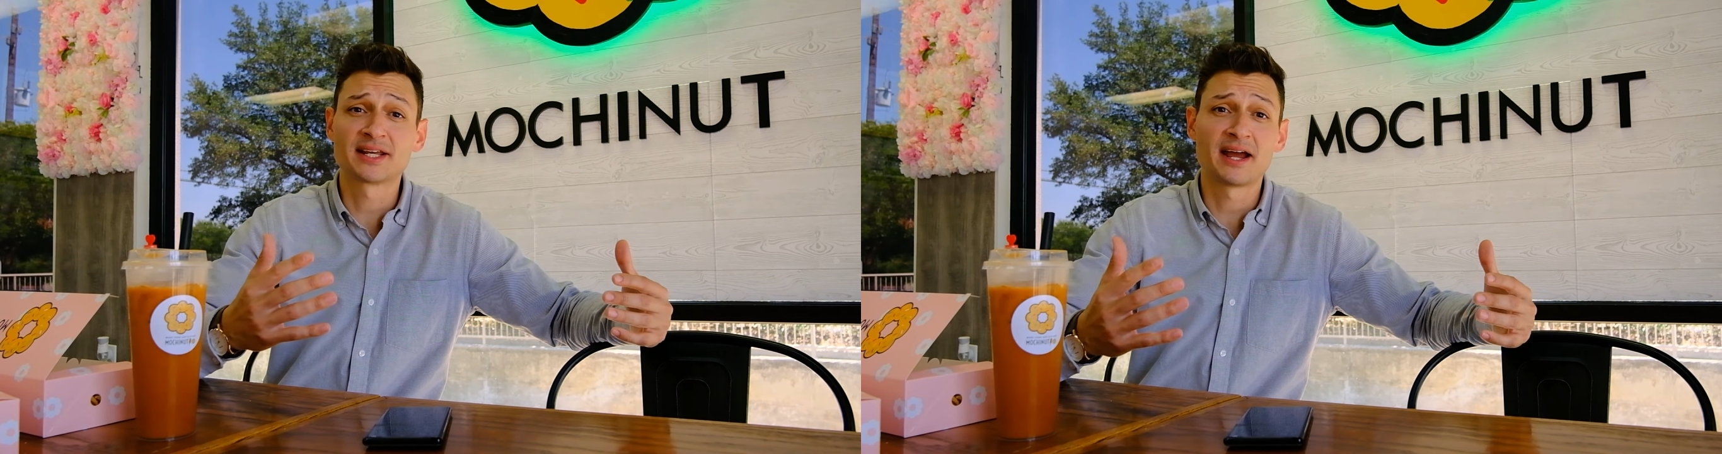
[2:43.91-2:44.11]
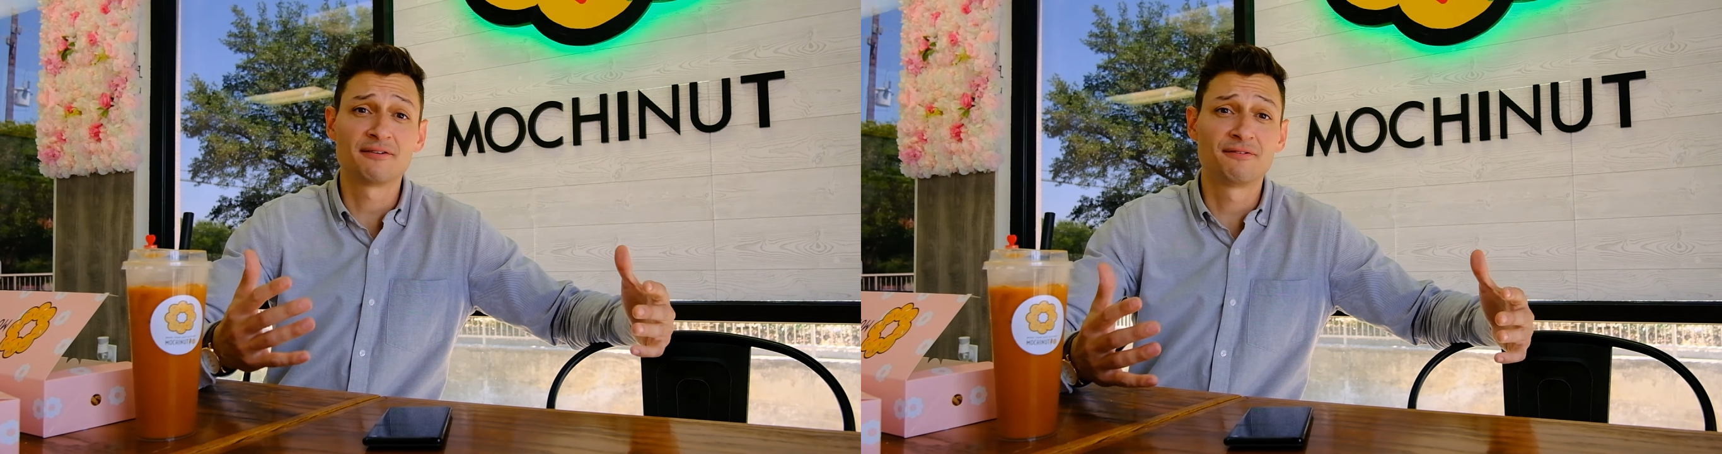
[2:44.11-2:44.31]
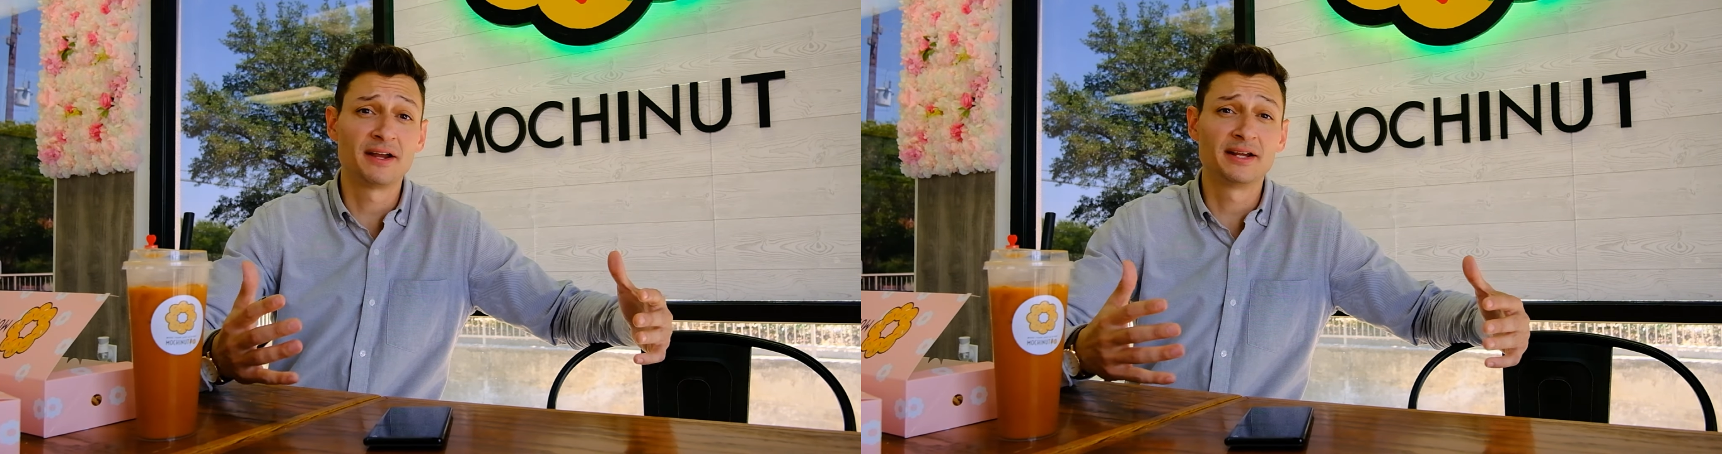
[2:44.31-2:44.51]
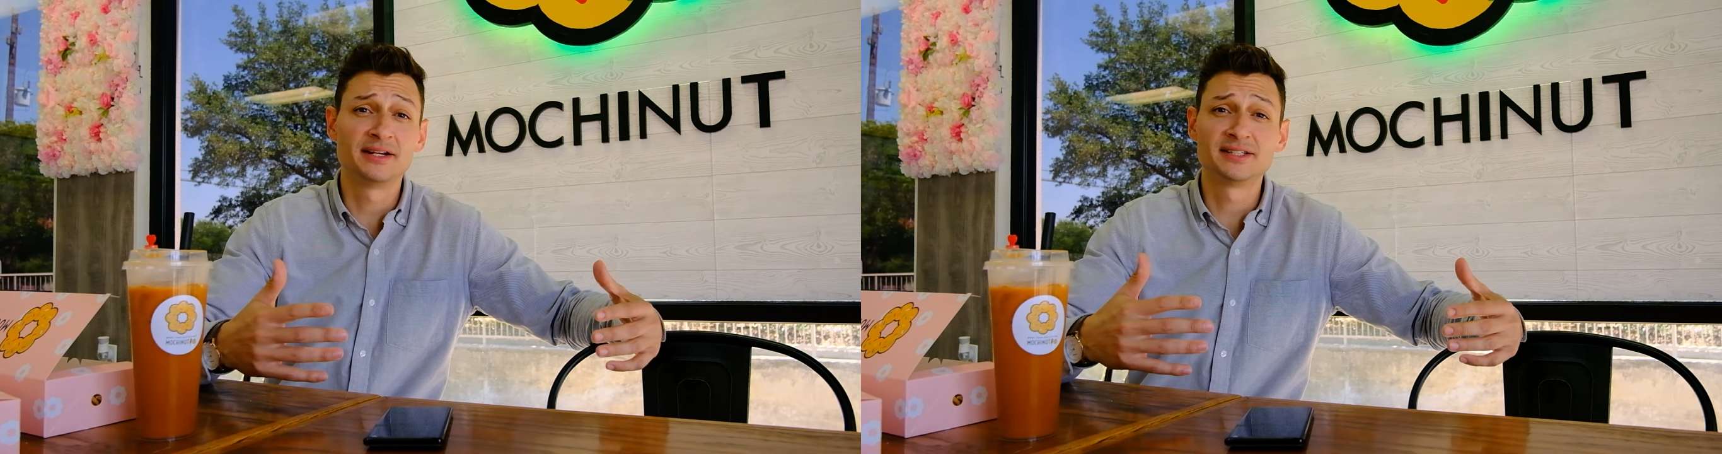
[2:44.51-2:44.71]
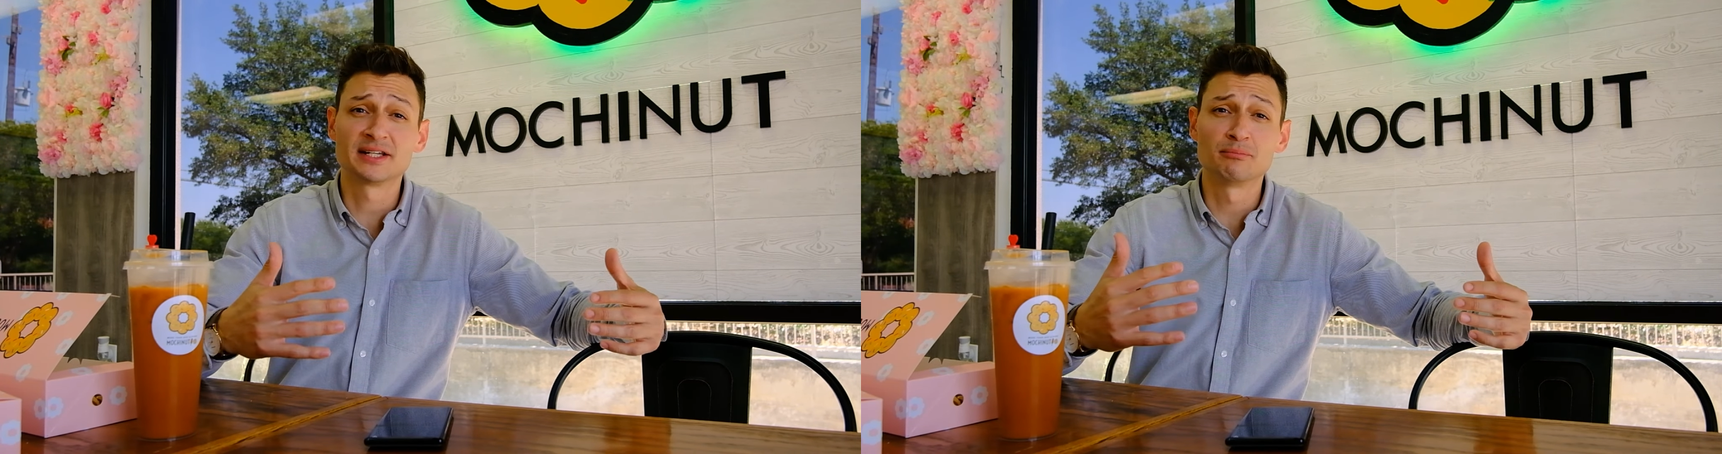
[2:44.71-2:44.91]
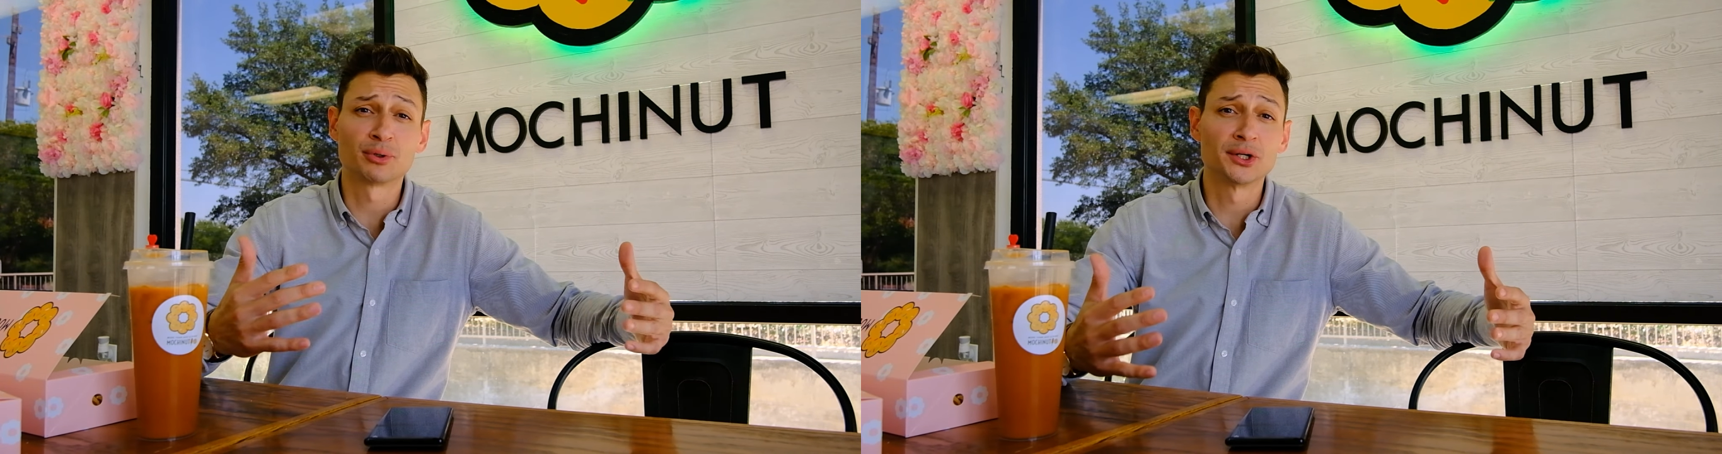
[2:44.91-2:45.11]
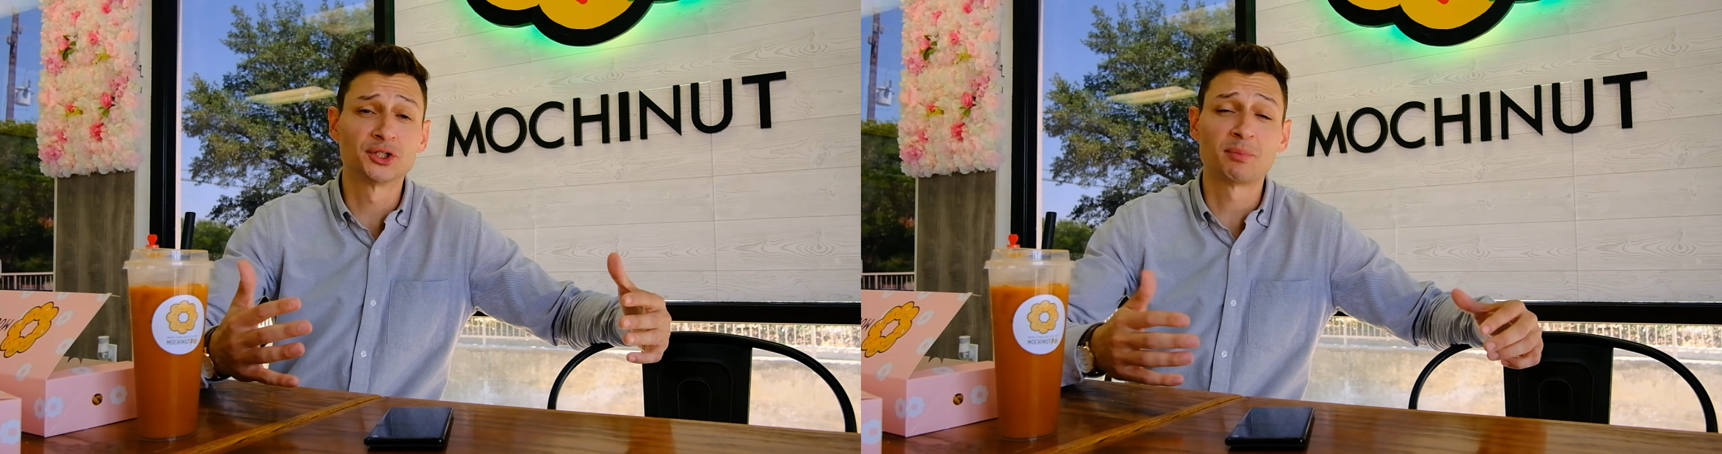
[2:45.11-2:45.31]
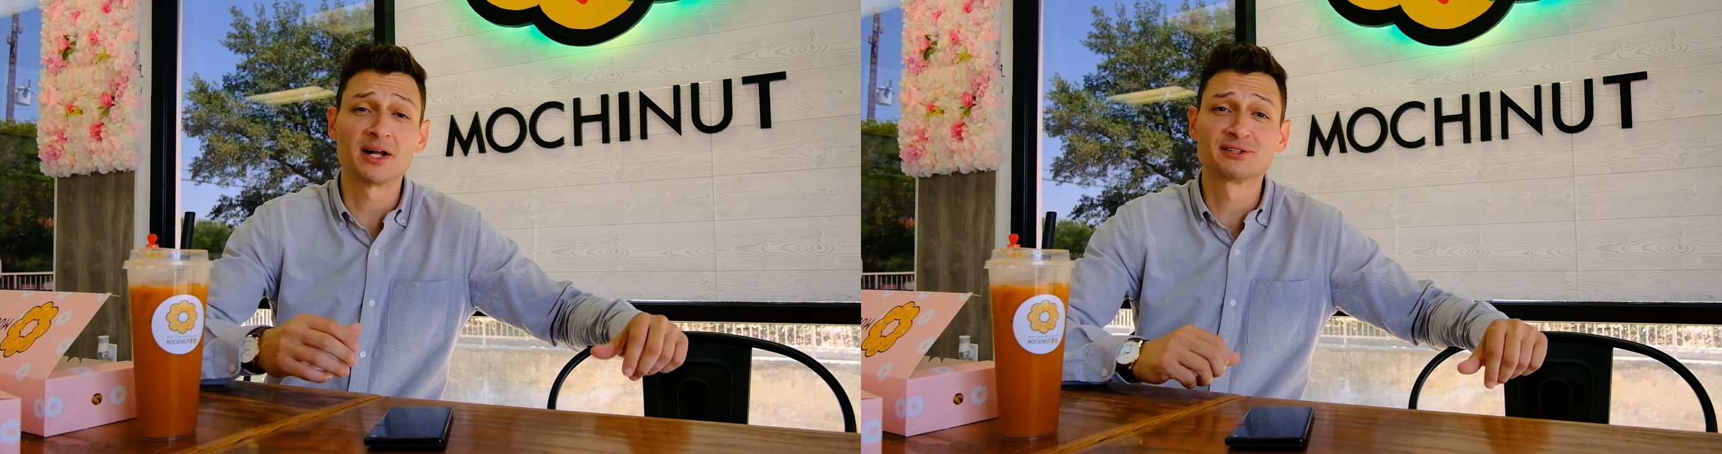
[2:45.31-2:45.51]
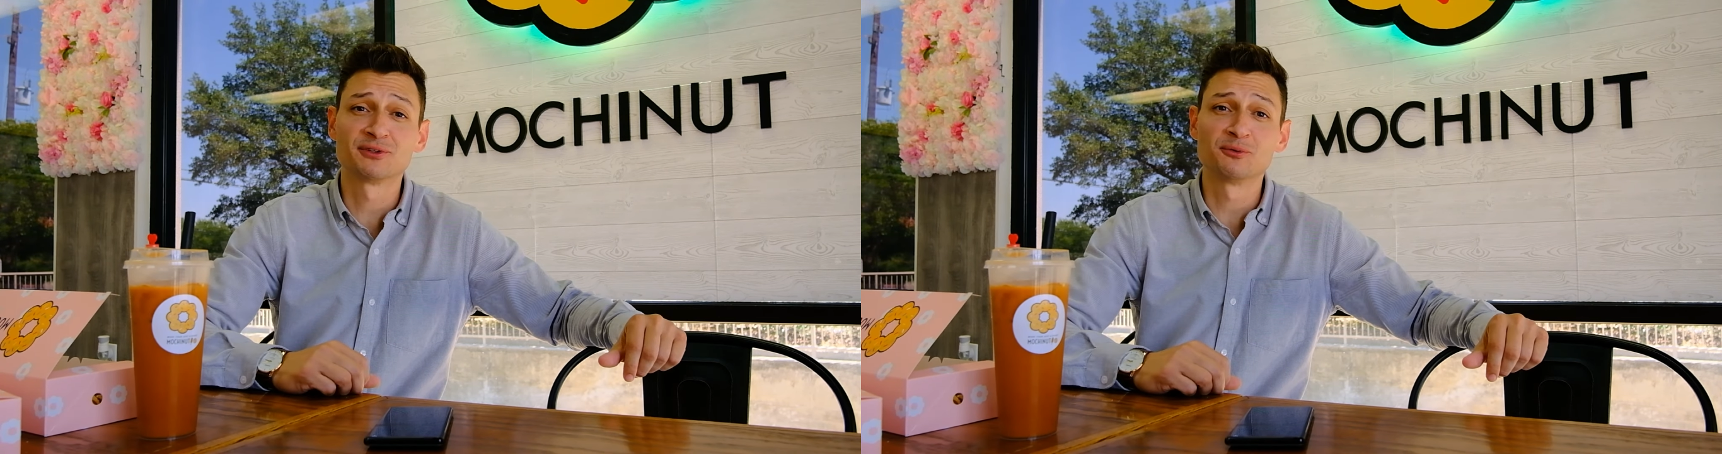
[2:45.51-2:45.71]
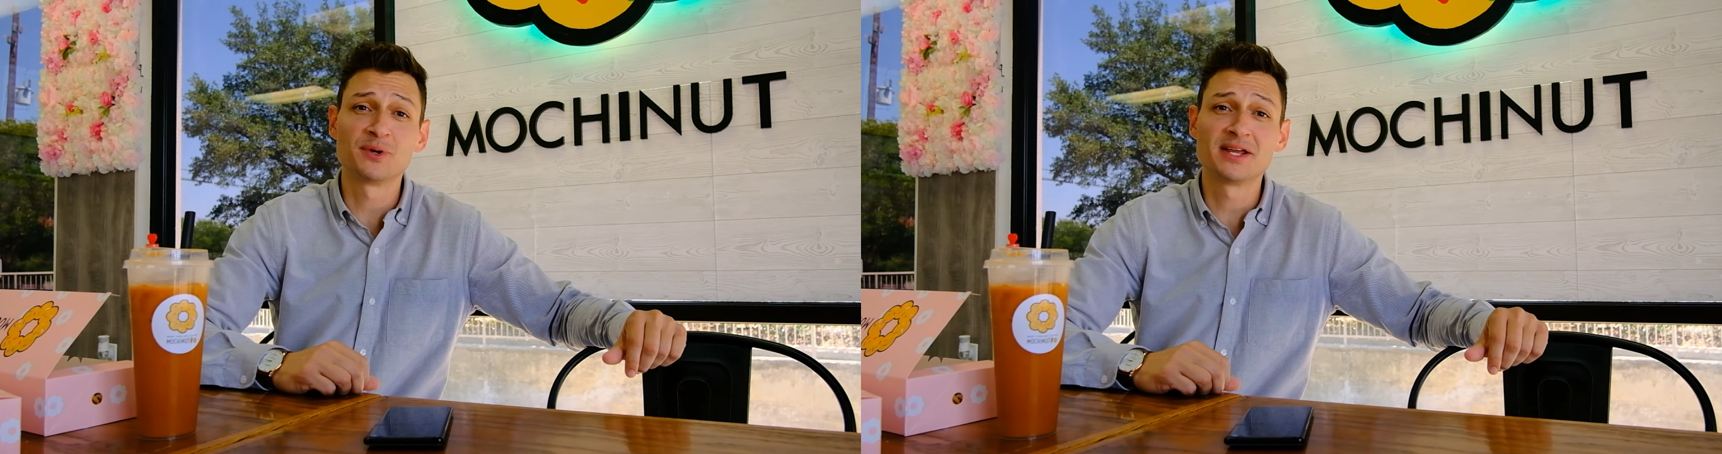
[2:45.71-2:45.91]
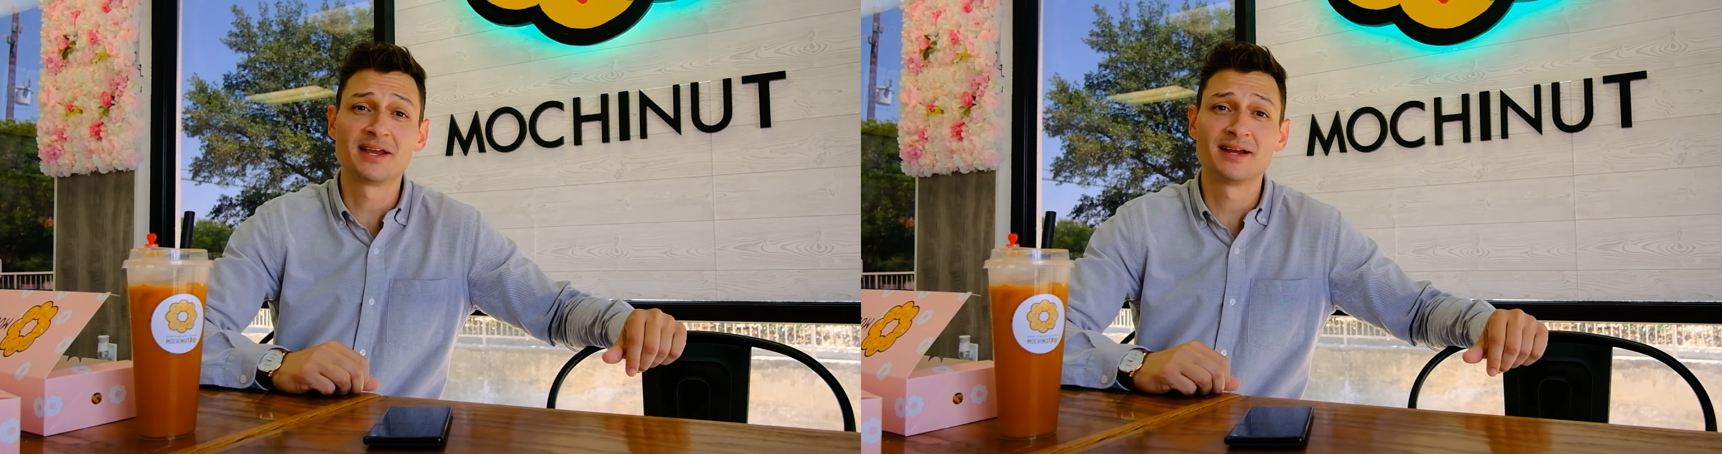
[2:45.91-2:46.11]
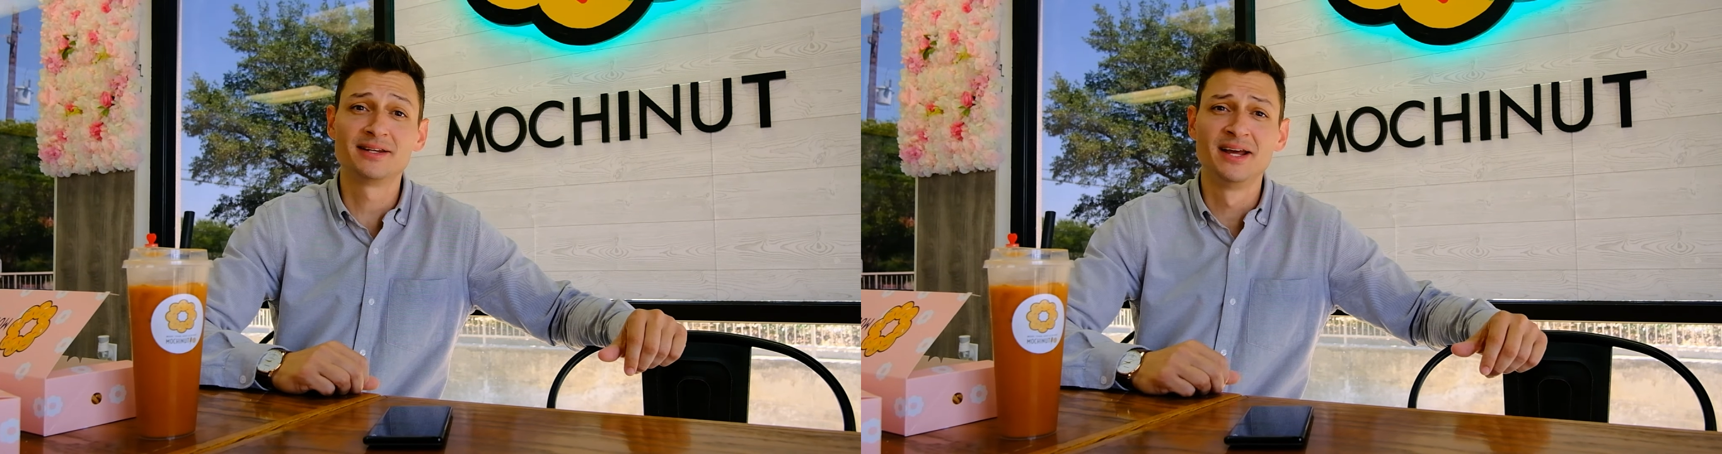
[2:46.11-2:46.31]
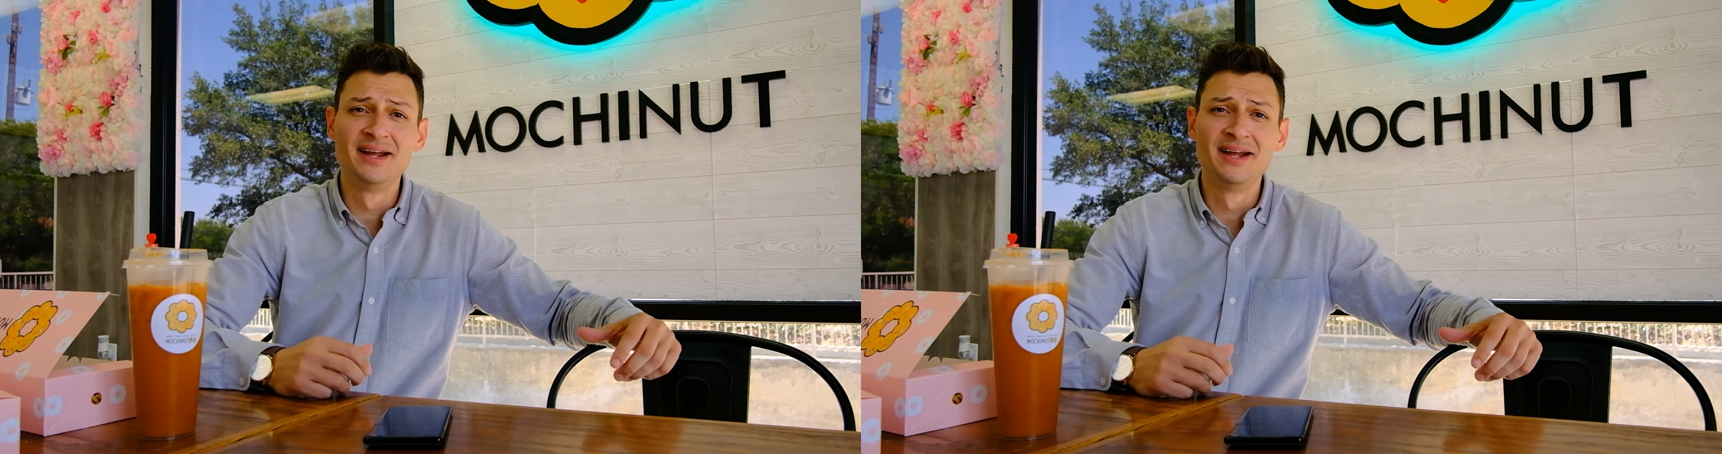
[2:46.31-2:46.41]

cafes and brunch spots for the weekend,